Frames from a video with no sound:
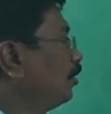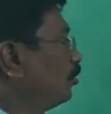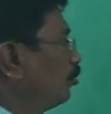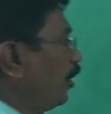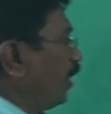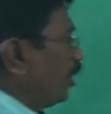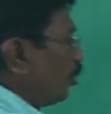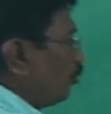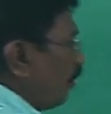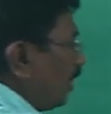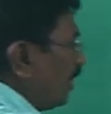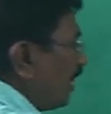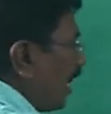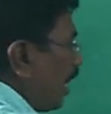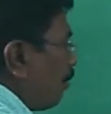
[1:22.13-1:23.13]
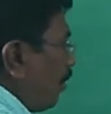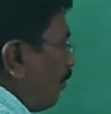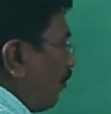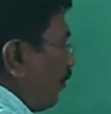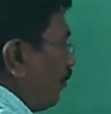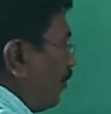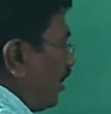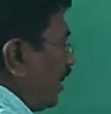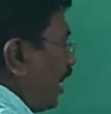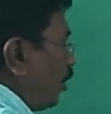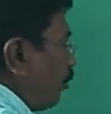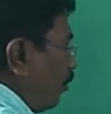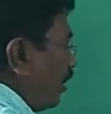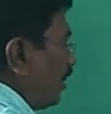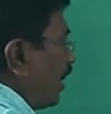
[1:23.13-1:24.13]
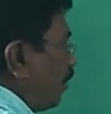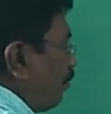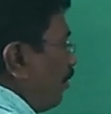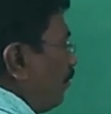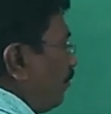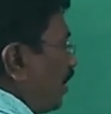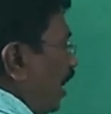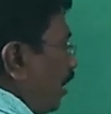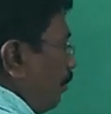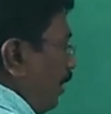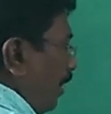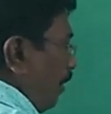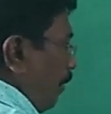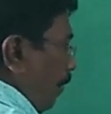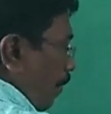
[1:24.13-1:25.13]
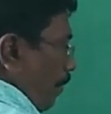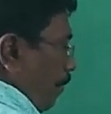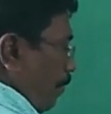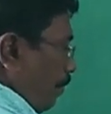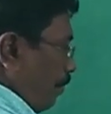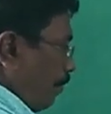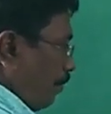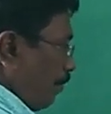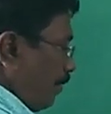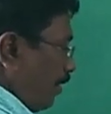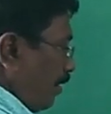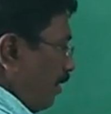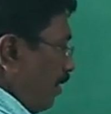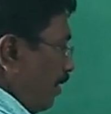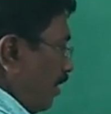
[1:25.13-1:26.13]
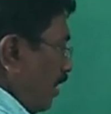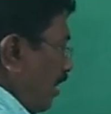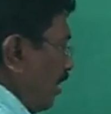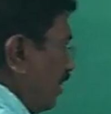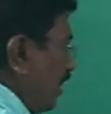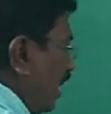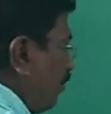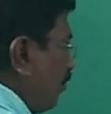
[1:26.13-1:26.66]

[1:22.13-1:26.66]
So in 12 gram of, if you take 12 gram of carbon, in that